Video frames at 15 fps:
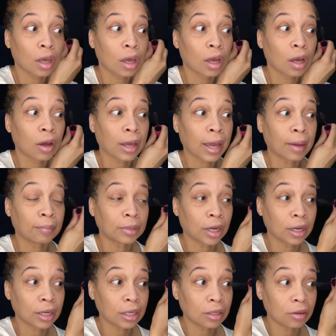Okay, I'm not
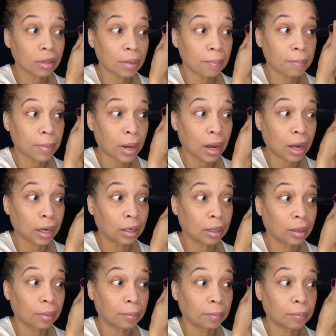going to do the
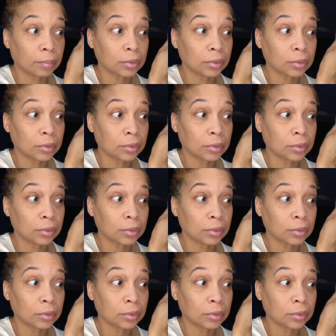bottom